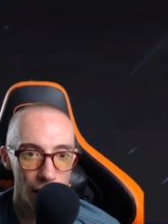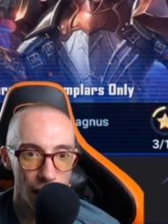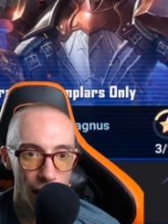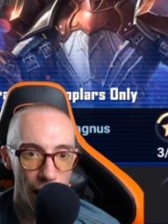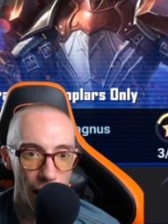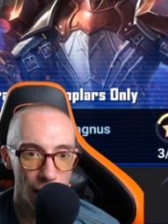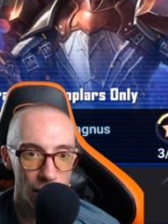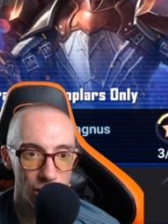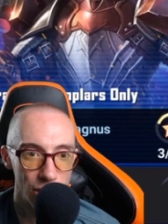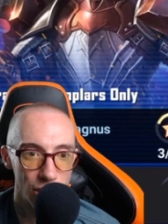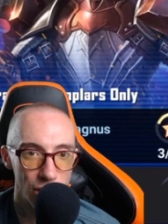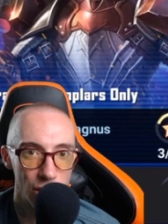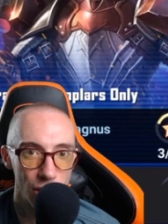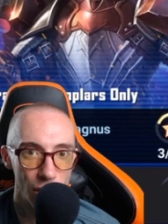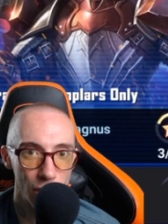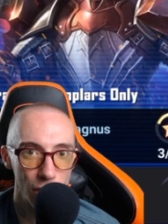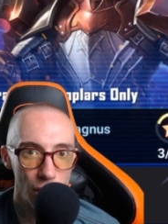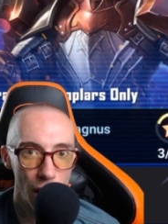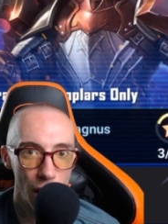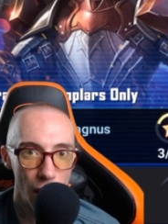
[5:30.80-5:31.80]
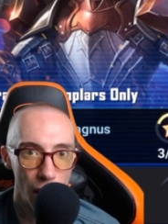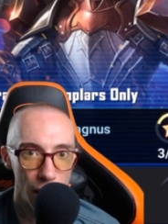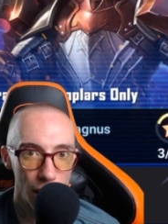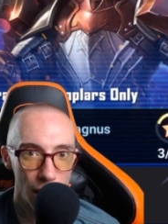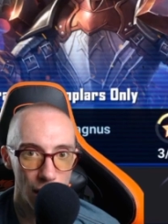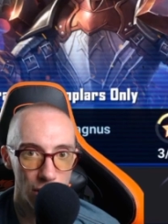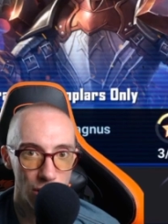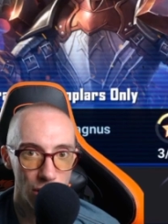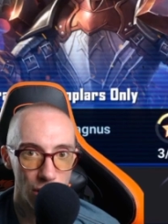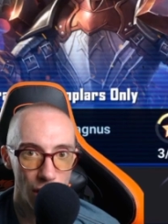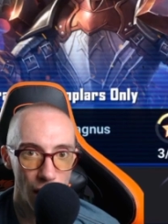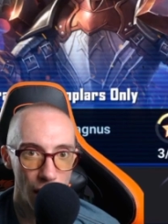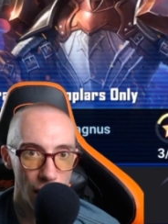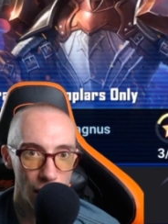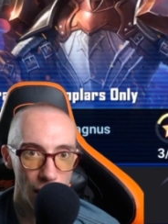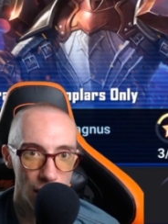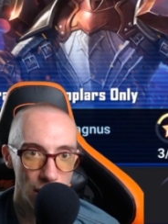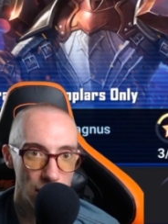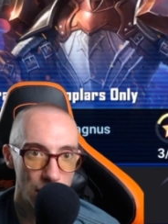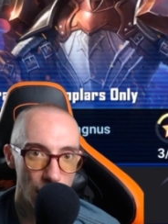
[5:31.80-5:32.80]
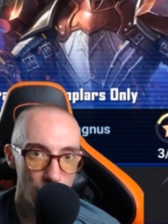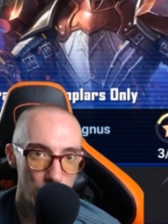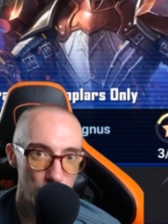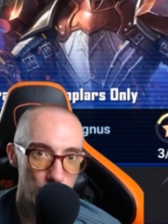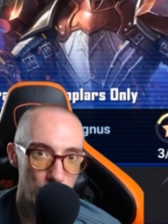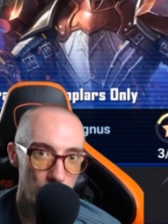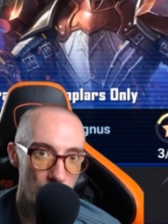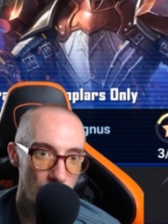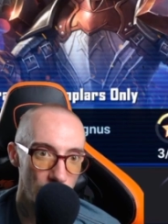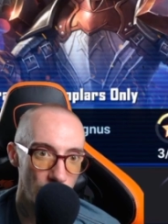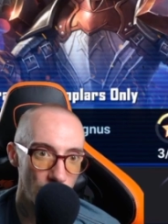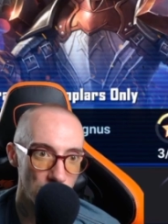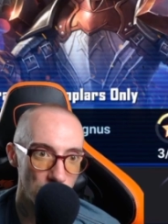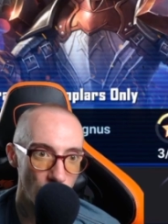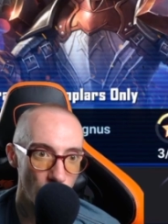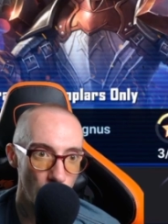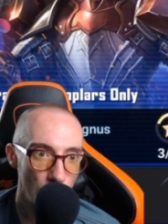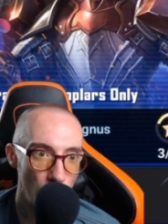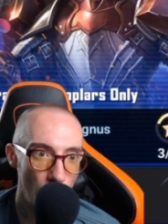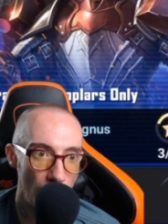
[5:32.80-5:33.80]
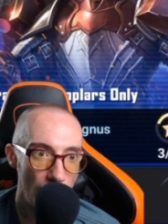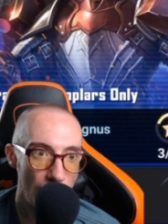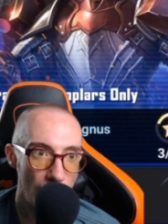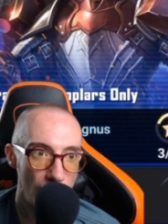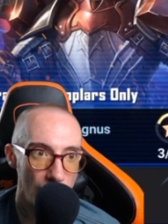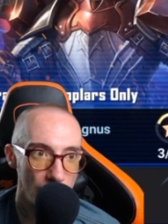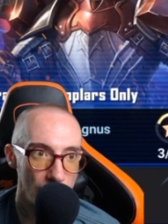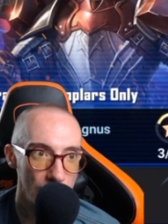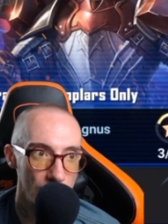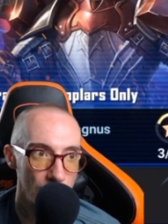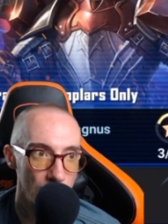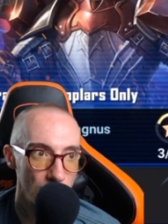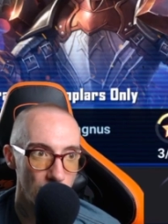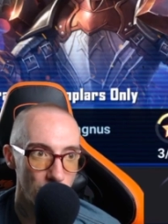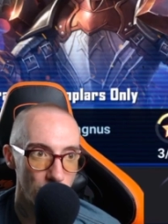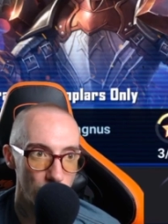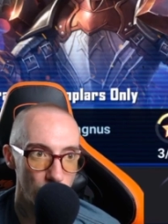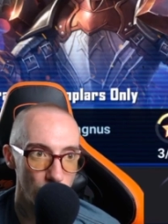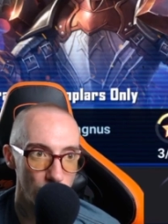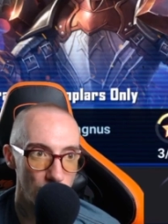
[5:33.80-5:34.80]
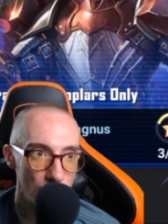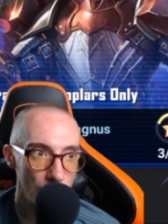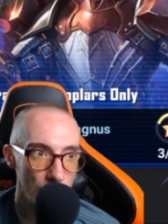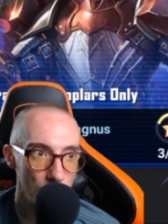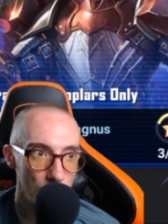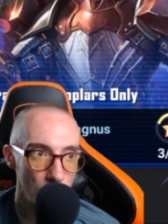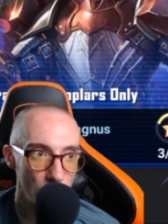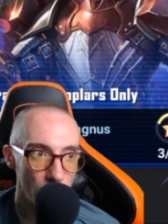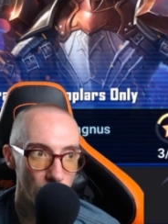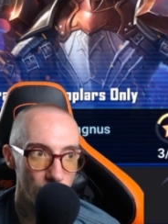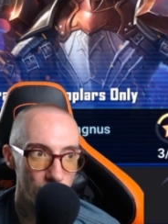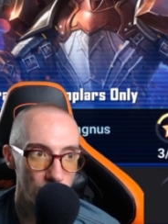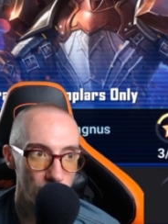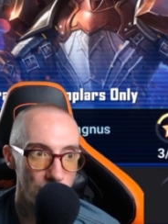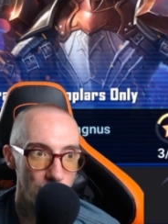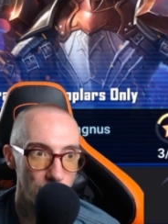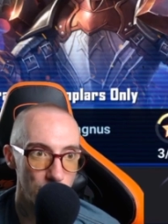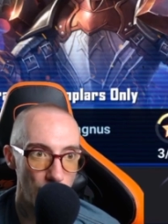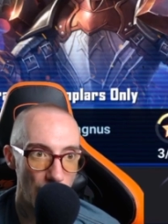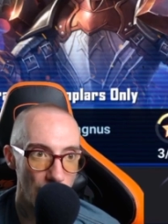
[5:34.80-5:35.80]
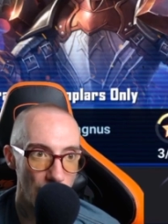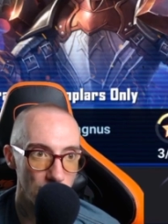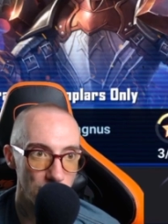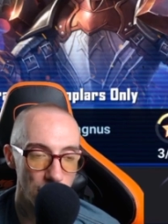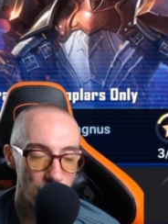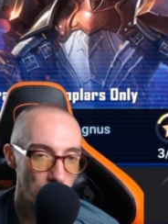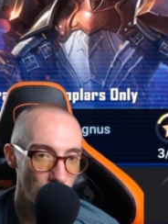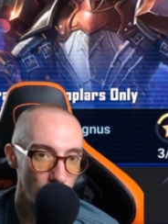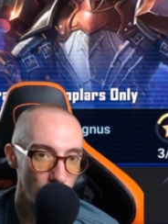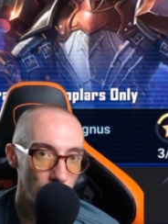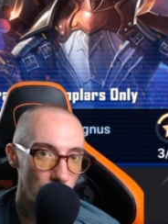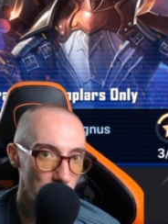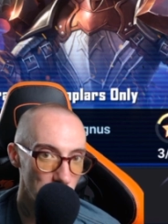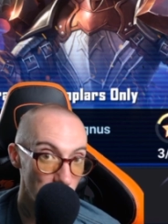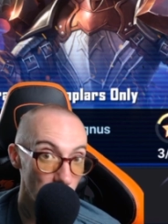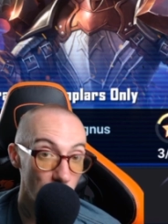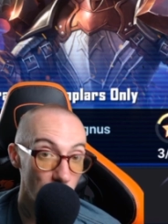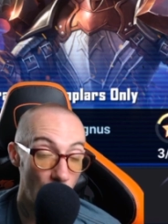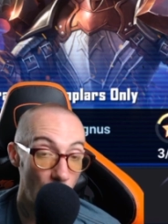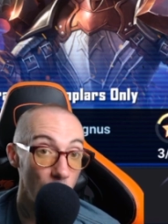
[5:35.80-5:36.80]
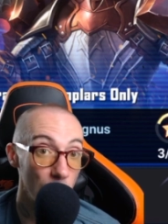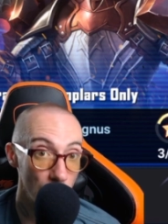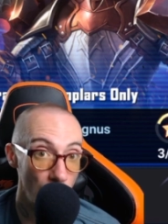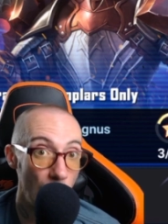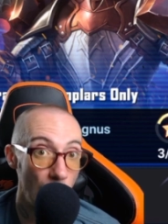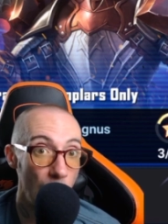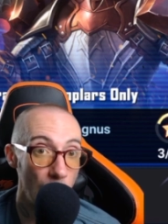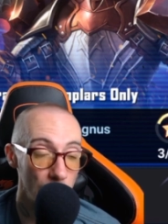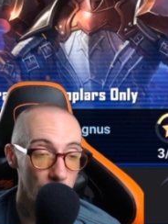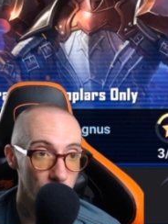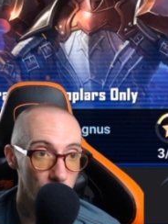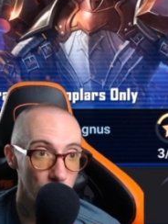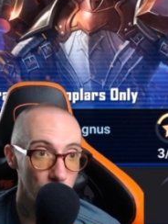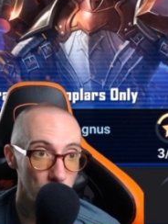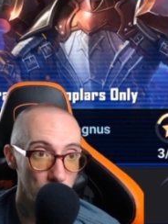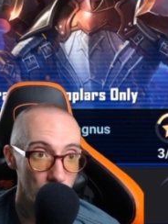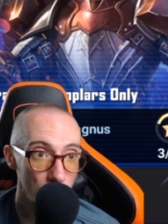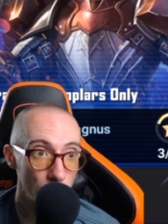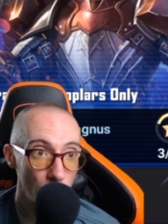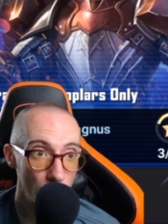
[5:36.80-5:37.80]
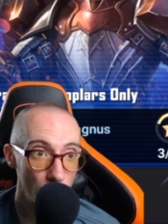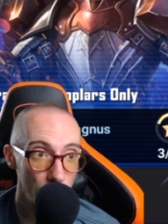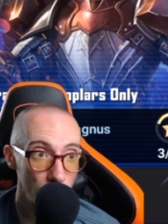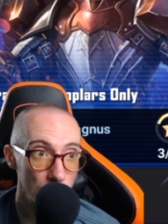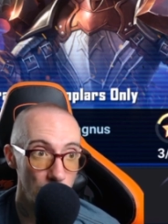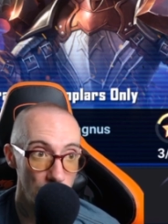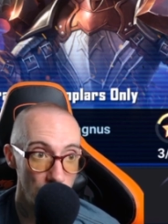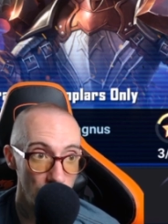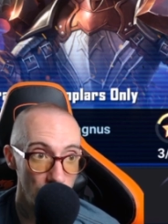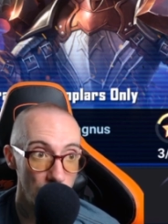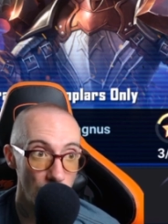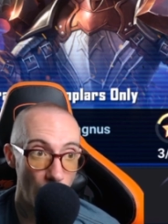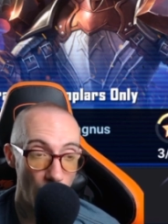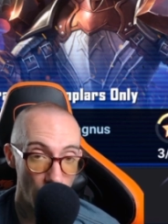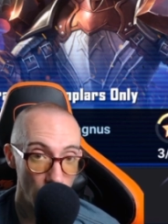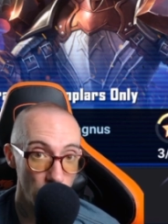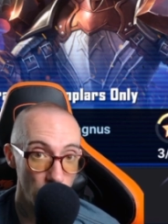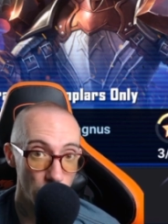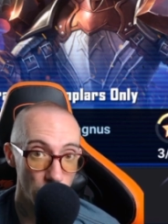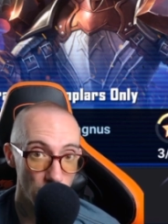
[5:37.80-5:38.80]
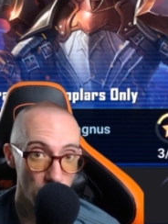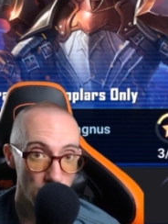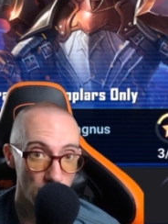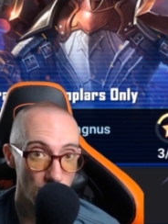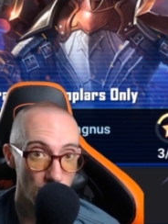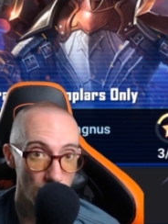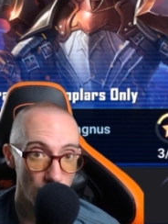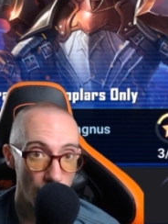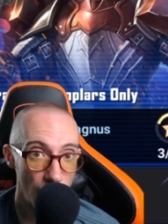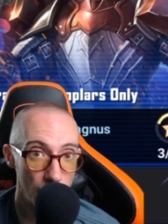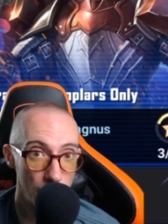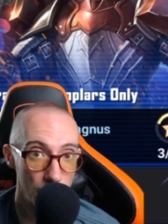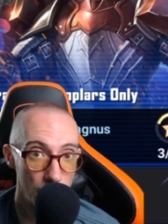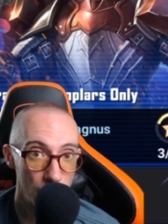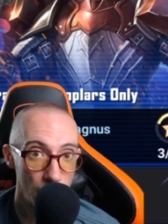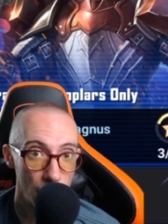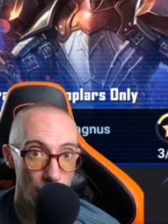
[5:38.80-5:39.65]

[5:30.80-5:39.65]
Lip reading: I just don't know, unless they give us a way to get more of these bounty tokens, like a lot of them. You're going to need hundreds of them.